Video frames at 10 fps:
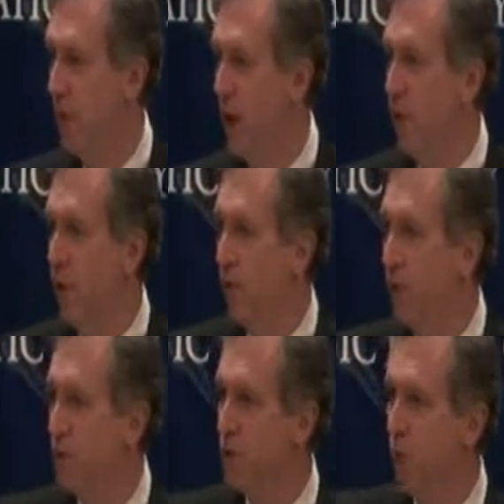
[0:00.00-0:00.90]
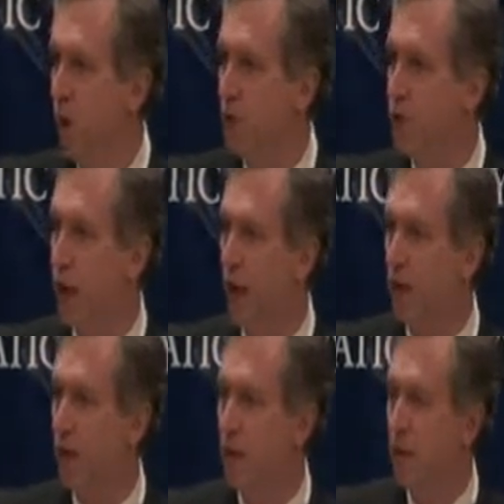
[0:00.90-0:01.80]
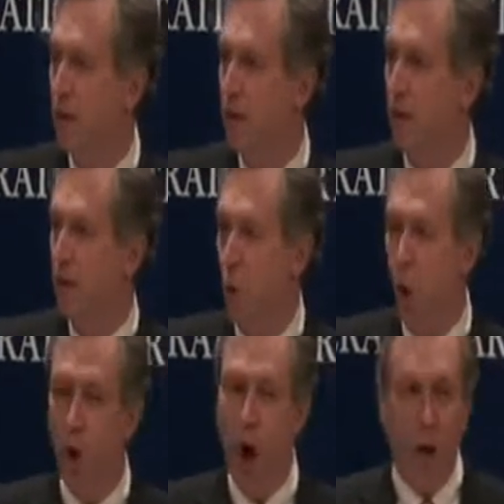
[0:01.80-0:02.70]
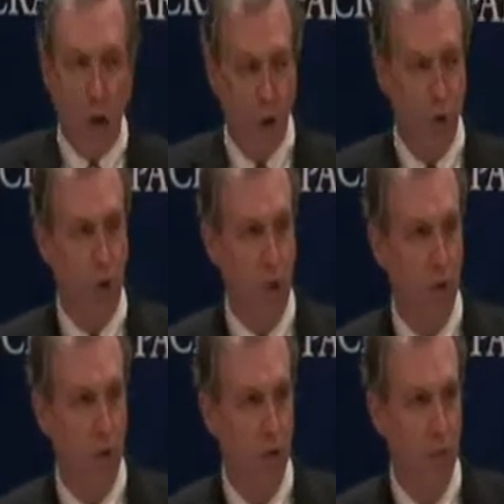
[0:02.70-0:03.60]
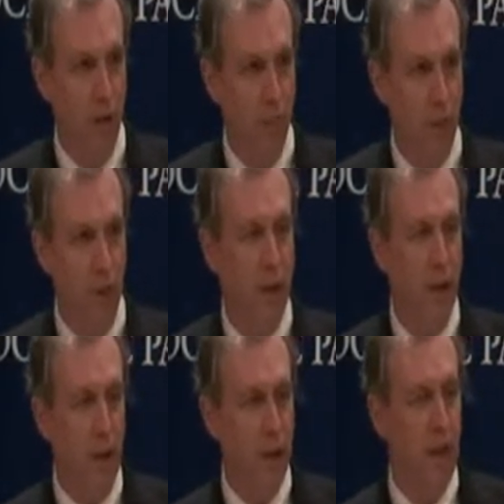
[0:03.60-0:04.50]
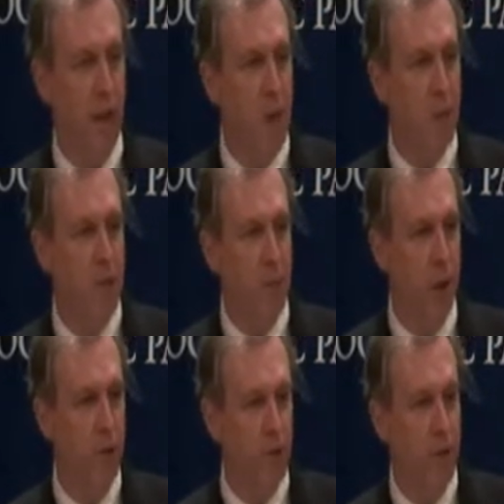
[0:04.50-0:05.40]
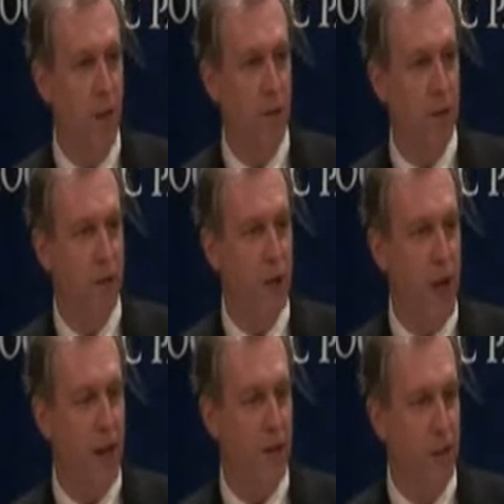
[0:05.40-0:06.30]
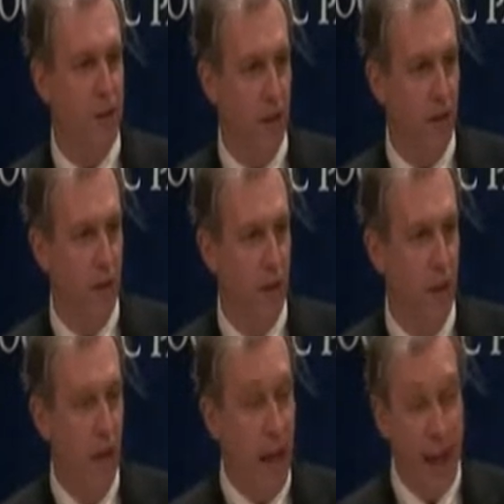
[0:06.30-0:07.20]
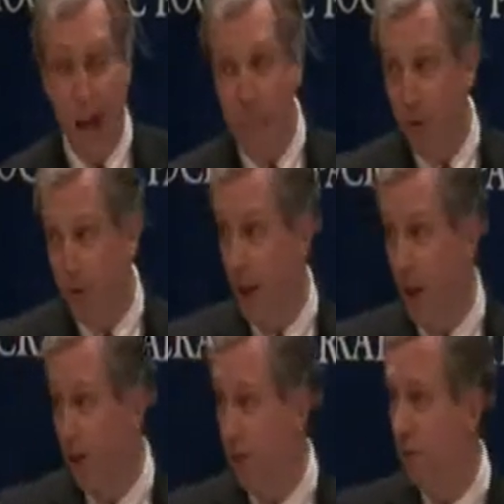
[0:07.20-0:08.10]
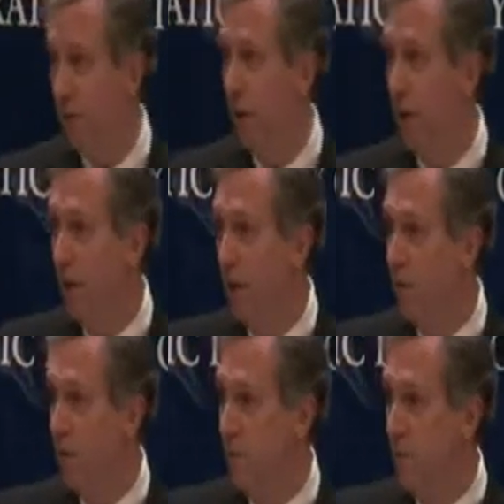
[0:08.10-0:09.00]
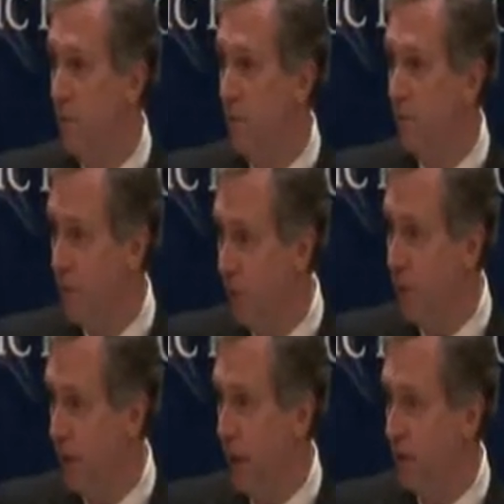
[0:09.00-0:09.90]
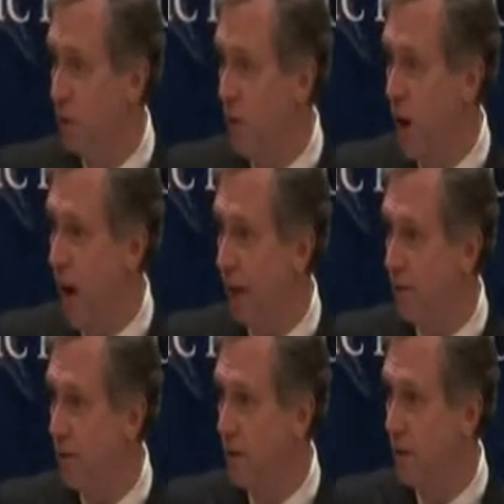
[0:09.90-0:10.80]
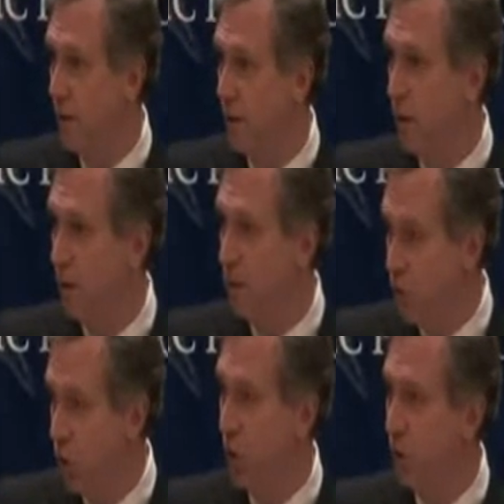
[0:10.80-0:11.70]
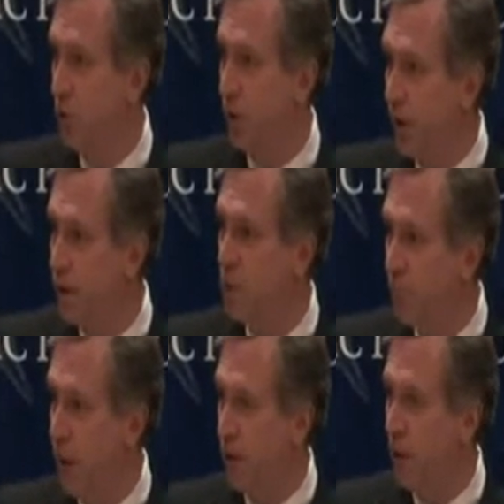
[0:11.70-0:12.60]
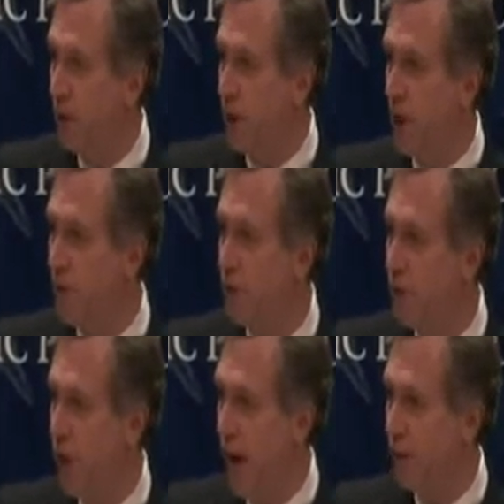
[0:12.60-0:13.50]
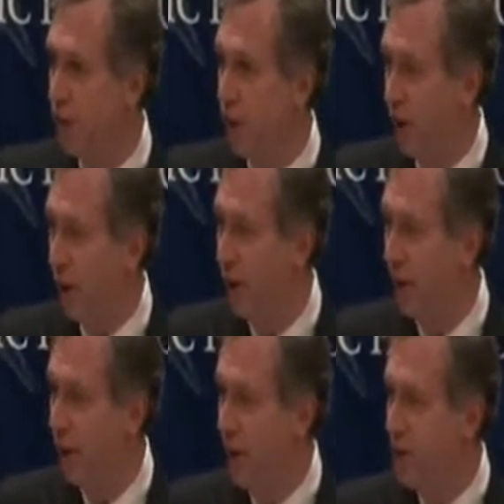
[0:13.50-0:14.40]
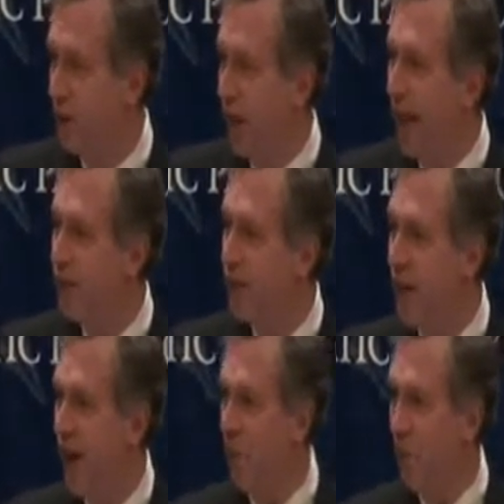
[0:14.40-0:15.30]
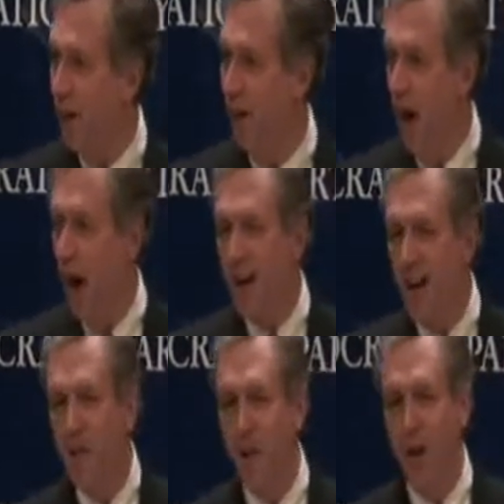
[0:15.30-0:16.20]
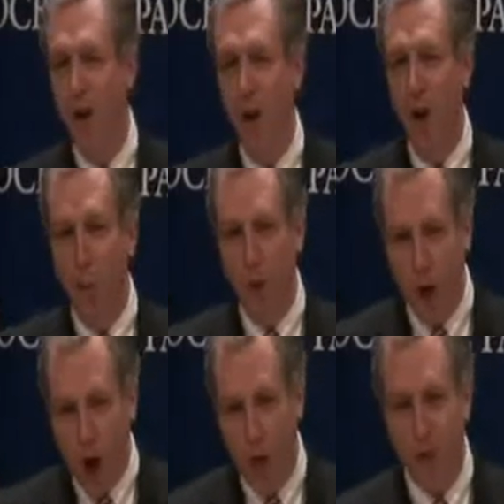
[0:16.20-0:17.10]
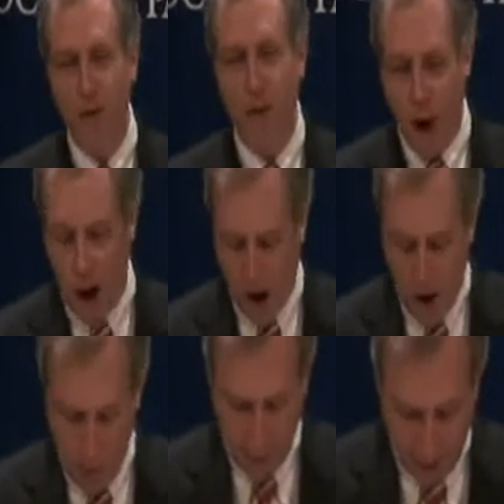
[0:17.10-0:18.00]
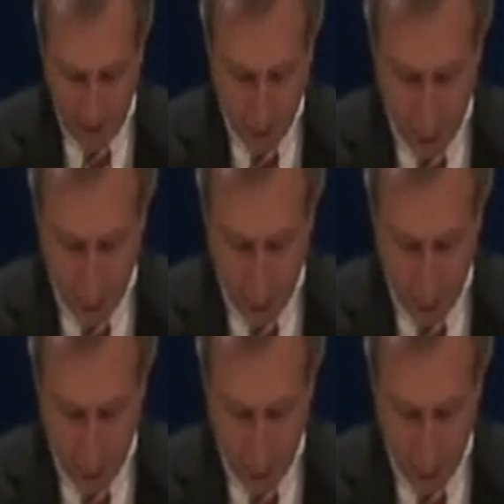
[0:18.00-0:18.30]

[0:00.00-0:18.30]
Governor from a small state called Arkansas. Bill Clinton came and spoke to the Jefferson Jackson dinner. And I believe Bill Clinton's rise was due to his speech at the Jefferson Jackson dinner. So, ladies and gentlemen, a governor who will go as far, please